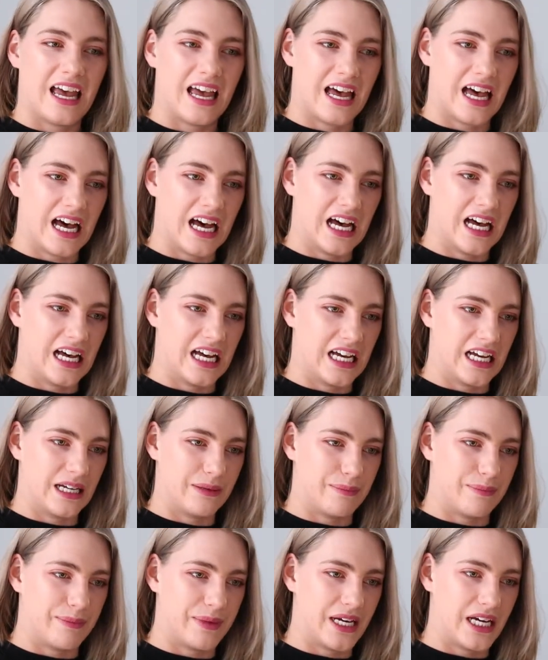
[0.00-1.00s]

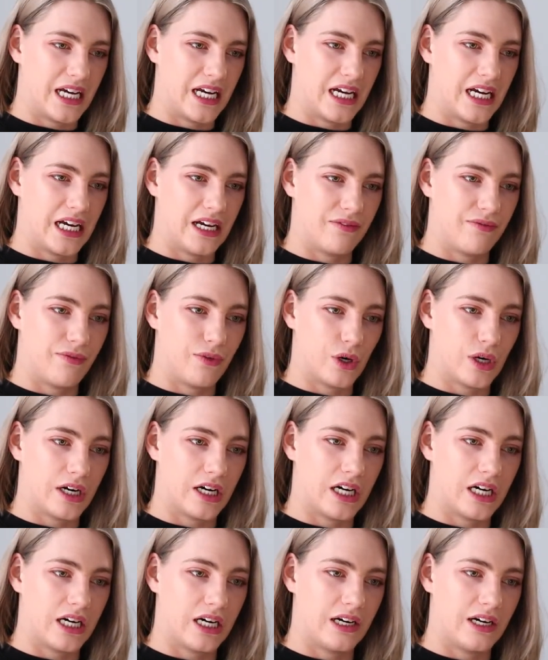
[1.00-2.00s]

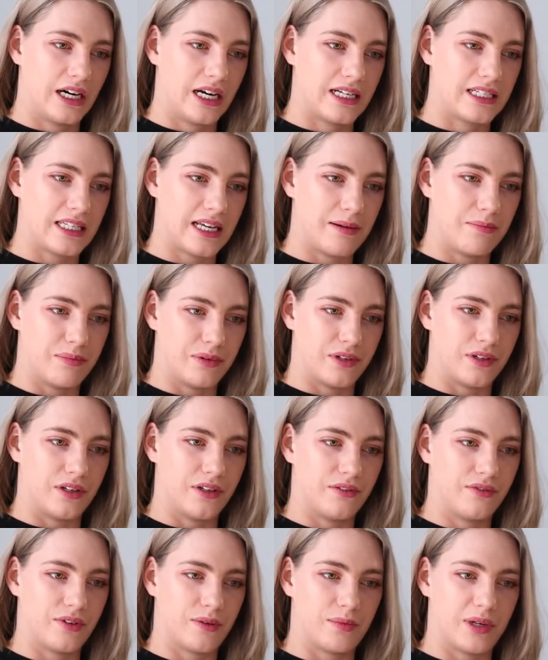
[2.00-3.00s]
For
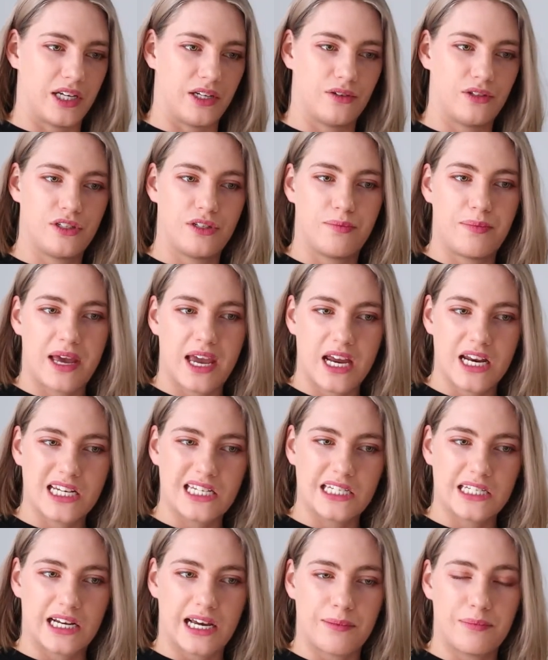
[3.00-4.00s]
example, for my YouTube
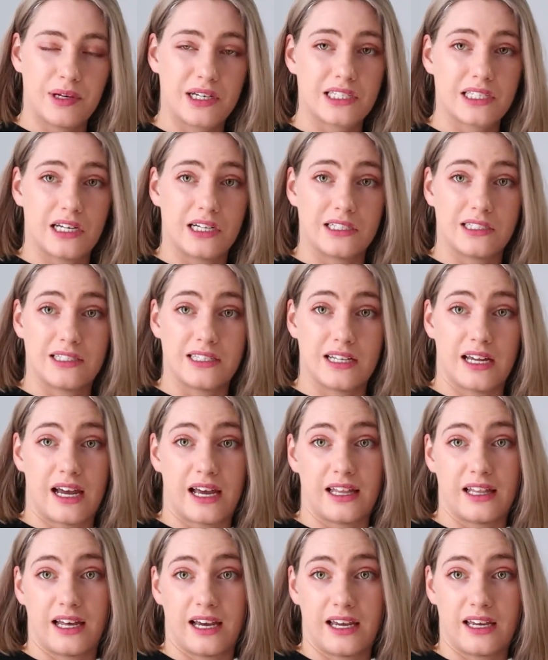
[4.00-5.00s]
page, I pick songs that
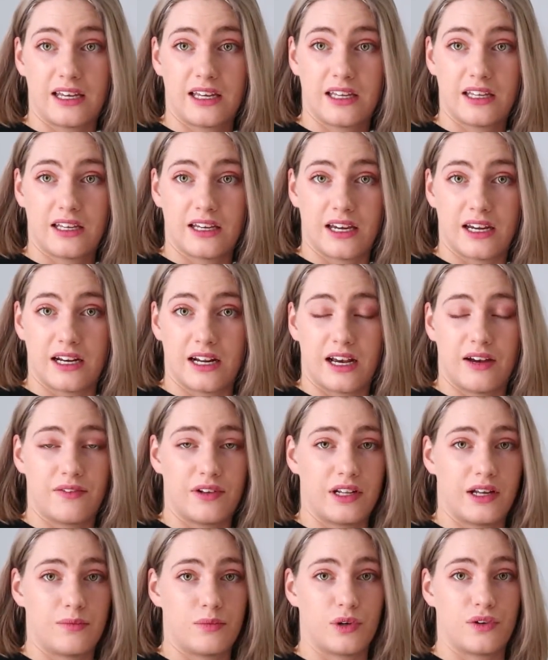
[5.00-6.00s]
I like, and I have a
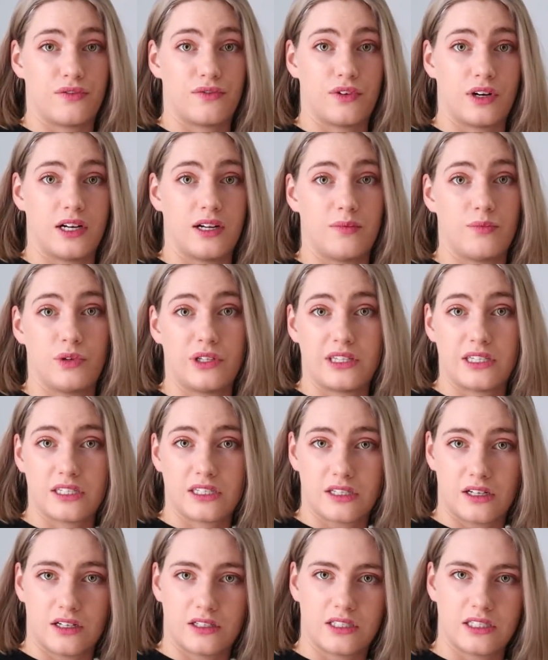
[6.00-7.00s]
lot more freedom with the
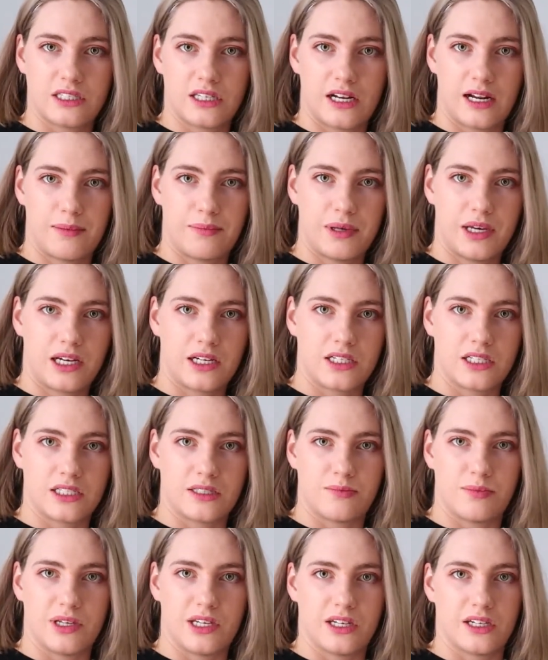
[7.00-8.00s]
songs that I pick
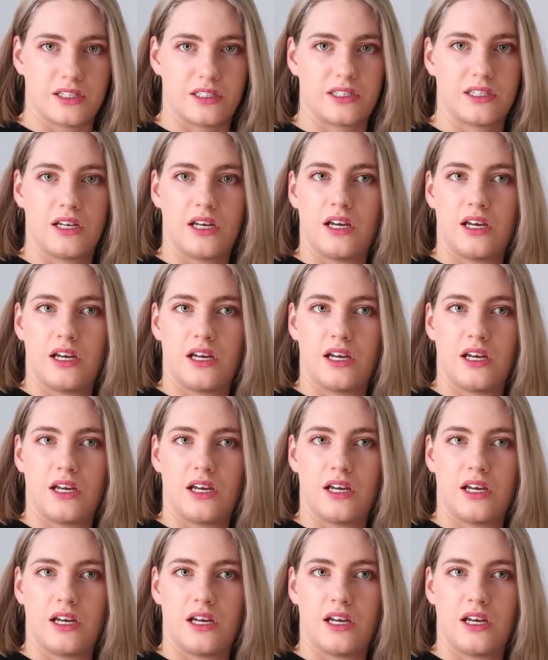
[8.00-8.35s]
just because